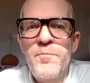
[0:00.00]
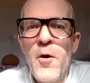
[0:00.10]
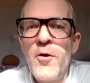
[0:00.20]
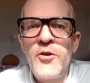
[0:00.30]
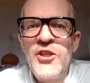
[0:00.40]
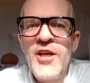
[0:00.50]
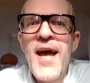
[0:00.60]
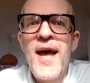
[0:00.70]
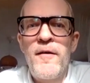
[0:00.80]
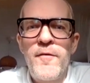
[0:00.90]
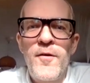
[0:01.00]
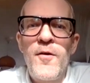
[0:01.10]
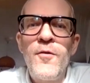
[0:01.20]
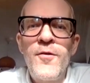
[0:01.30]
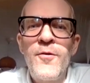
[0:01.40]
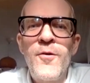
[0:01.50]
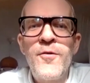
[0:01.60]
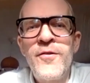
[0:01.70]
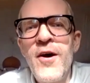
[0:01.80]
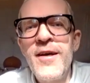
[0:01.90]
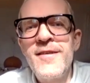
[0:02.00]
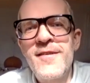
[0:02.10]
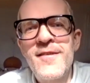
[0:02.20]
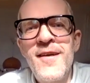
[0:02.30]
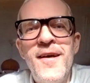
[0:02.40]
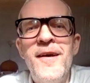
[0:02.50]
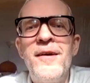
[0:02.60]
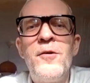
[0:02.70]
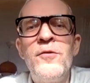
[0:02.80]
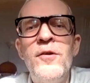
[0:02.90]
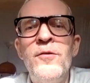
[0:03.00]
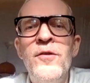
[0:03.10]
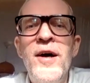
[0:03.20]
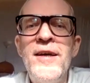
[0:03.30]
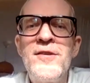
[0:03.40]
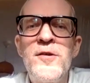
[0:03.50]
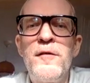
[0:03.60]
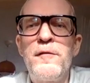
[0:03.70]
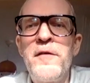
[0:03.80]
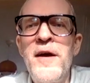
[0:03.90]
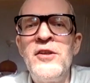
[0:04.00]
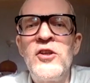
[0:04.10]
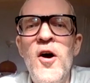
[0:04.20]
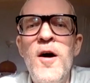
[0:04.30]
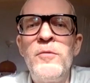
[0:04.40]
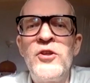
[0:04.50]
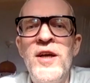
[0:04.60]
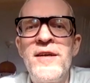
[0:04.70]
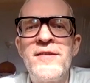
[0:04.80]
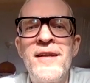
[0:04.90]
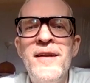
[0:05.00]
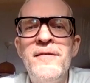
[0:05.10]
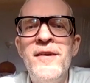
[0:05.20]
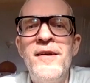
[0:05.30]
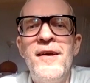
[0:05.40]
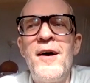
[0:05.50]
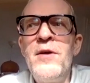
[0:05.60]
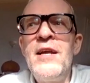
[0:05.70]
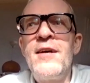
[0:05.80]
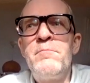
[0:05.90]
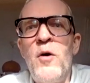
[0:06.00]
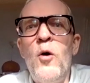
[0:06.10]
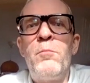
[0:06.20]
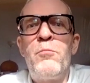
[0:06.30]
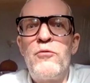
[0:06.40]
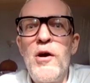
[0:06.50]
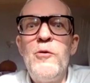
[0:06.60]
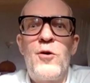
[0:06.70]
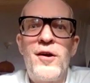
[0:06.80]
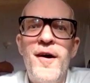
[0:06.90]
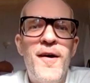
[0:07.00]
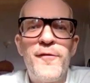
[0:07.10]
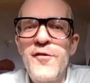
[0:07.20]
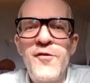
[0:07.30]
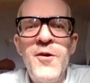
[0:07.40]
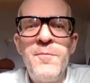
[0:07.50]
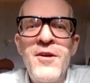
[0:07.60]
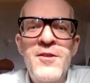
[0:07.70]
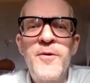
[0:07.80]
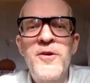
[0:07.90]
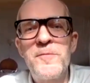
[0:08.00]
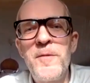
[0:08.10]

per chair on nice sort of French armchairs that then I realized all broke after 2 months because